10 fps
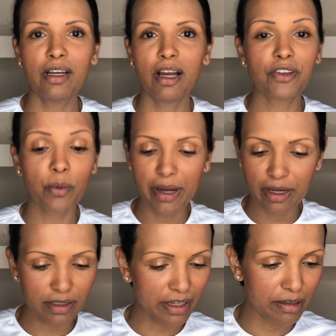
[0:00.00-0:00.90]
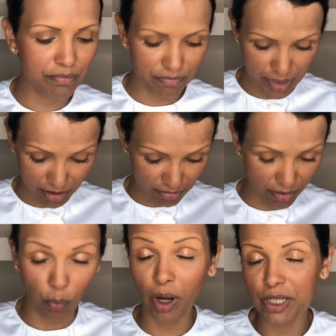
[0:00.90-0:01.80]
and you're wearing like a, you know,
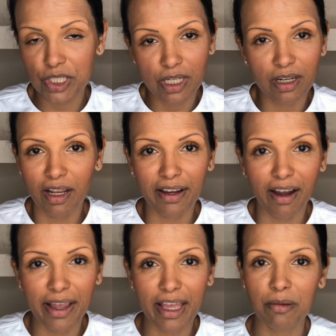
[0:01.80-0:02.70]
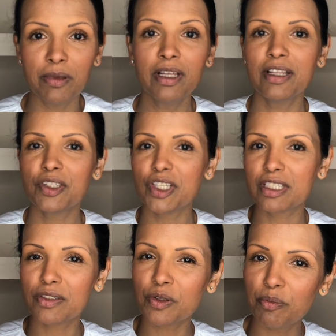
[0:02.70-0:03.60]
a white shirt like I am,
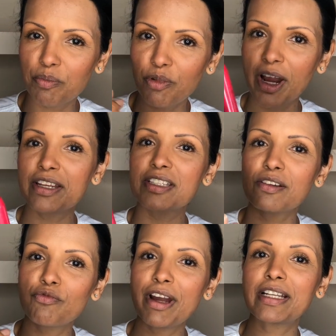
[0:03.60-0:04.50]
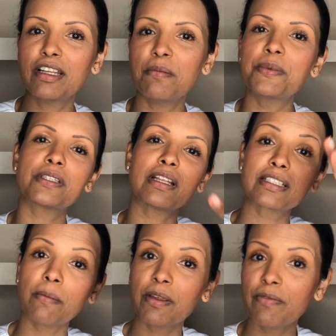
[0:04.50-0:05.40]
just sort of bright red lips and
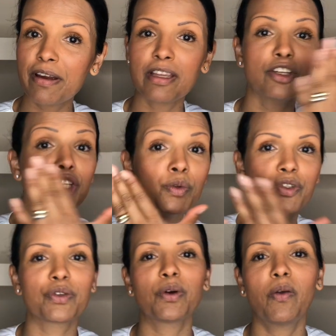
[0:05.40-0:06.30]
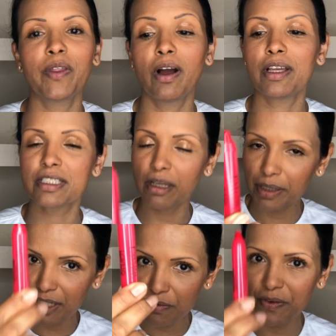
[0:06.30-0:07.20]
something very neutral on the eyes. So I'm
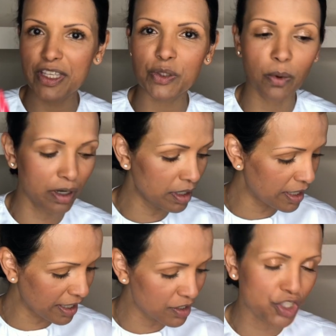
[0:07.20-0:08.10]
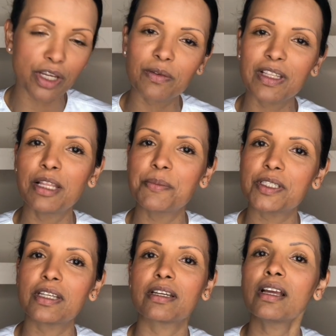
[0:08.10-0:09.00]
going to go for this one and I'm going to show you the
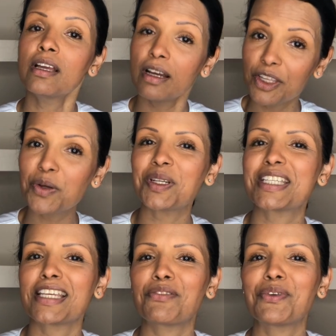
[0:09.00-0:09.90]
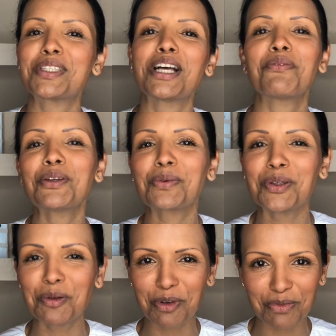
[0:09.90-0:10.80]
lipstick and you can decide for yourself which
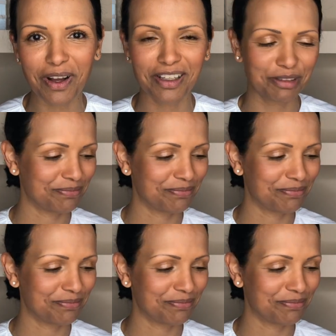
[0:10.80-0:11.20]
one you prefer.